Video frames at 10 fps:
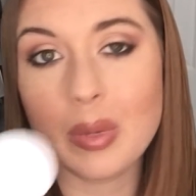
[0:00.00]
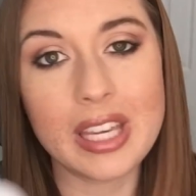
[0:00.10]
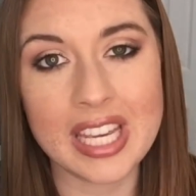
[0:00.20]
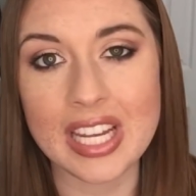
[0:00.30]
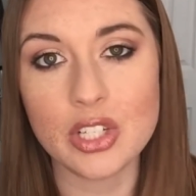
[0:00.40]

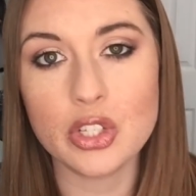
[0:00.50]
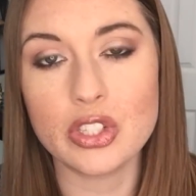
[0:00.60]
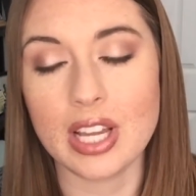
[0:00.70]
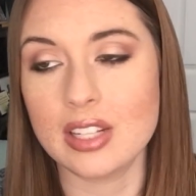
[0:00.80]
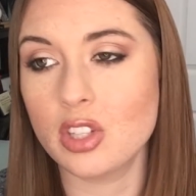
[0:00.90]
peach
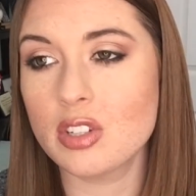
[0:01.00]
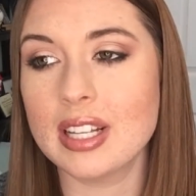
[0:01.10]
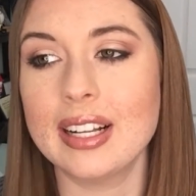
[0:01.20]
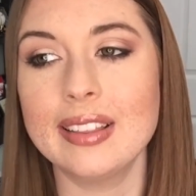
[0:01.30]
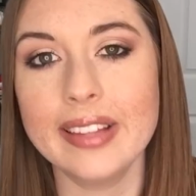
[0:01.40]
scent. There's
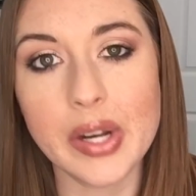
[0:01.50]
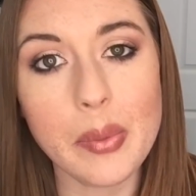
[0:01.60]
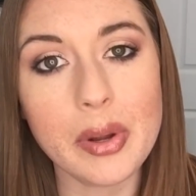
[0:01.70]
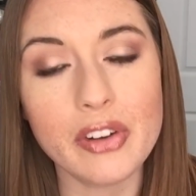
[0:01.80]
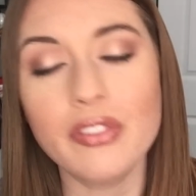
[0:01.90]
like a
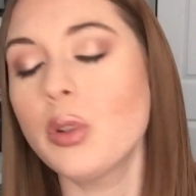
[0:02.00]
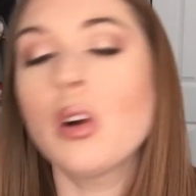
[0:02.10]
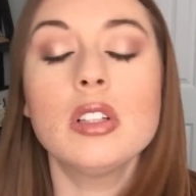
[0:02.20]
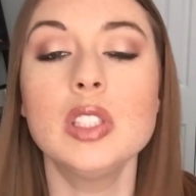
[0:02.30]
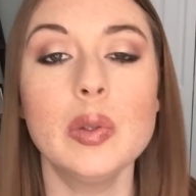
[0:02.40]
little bit of
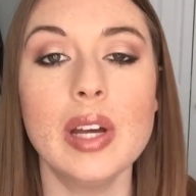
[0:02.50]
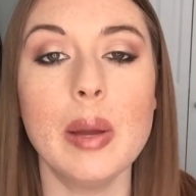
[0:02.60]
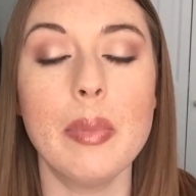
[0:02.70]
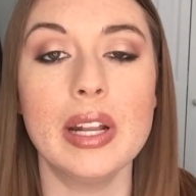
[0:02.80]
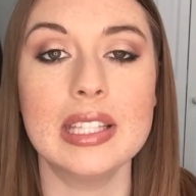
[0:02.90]
floral to
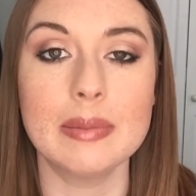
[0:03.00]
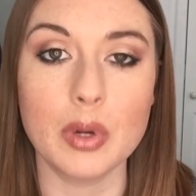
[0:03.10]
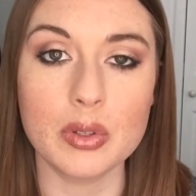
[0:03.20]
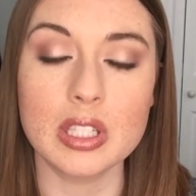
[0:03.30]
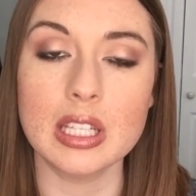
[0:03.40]
it, but it's
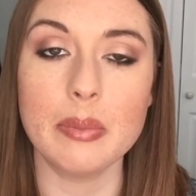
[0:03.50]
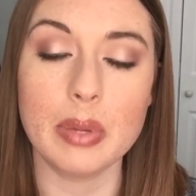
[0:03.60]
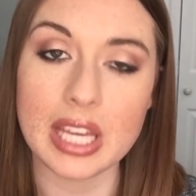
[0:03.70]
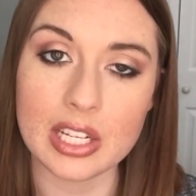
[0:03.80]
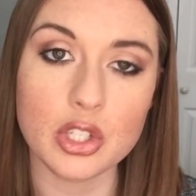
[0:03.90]
mostly
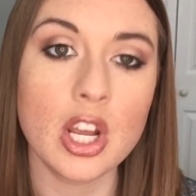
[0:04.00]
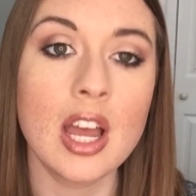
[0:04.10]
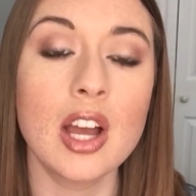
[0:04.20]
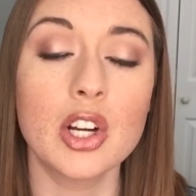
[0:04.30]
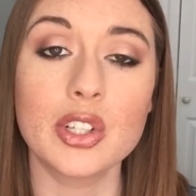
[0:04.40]
peach.
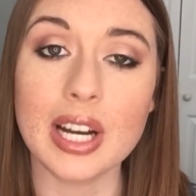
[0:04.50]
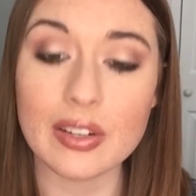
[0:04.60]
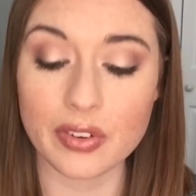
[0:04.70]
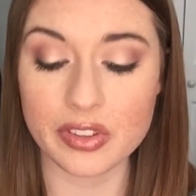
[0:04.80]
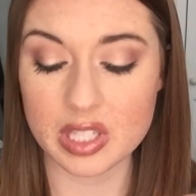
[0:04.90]

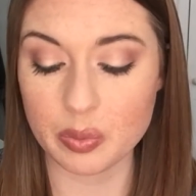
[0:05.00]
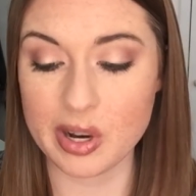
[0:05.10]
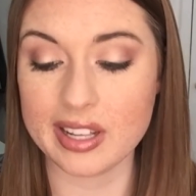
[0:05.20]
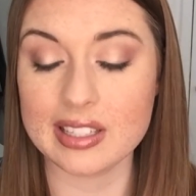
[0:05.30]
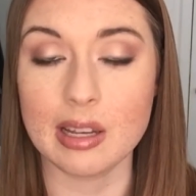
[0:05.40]
Great for the
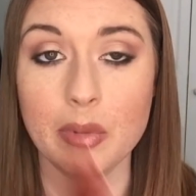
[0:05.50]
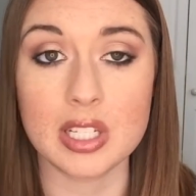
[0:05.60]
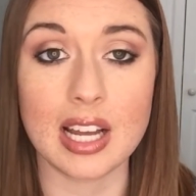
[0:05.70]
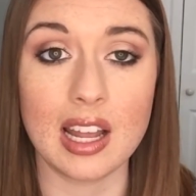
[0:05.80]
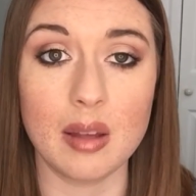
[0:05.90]
spring and
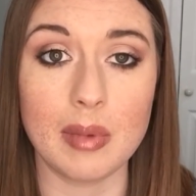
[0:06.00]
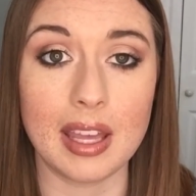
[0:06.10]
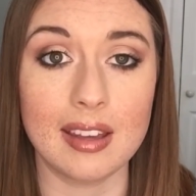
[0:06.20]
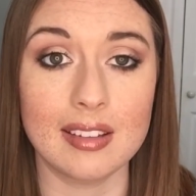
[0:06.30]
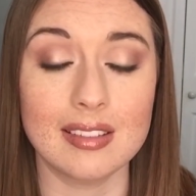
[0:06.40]
summertime.
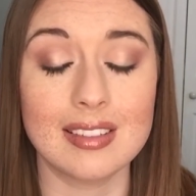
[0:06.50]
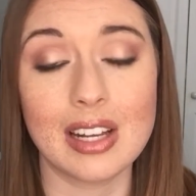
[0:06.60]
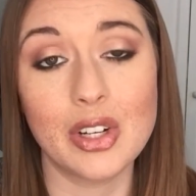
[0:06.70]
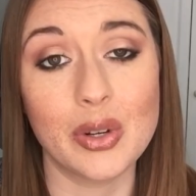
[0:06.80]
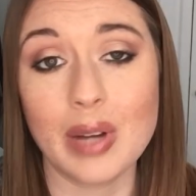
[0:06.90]
And
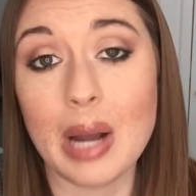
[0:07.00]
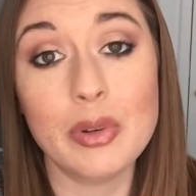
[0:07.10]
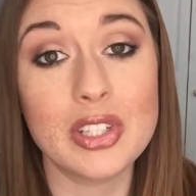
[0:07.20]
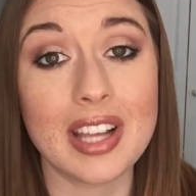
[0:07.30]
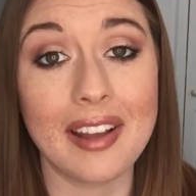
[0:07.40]
I don't know, I
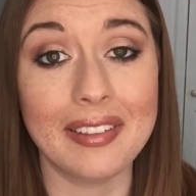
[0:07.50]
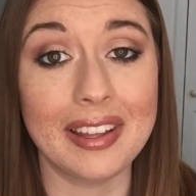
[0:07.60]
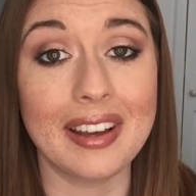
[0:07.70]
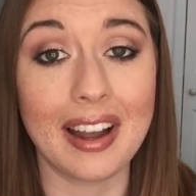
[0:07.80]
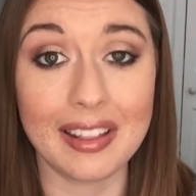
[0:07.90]
would just
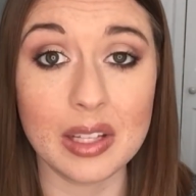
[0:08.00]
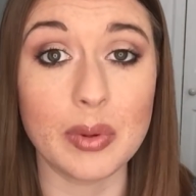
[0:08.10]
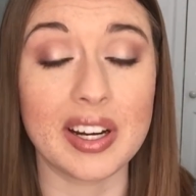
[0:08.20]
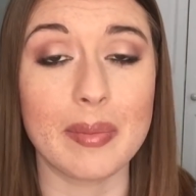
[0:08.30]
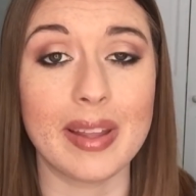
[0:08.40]
highly, highly
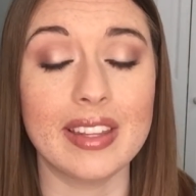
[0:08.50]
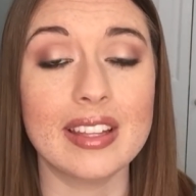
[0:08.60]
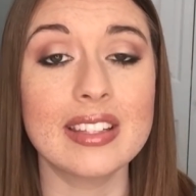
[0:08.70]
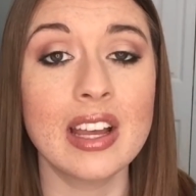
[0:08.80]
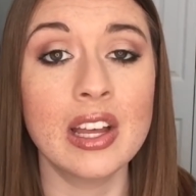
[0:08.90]
recommend
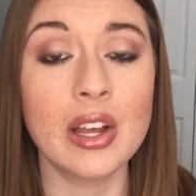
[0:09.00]
this.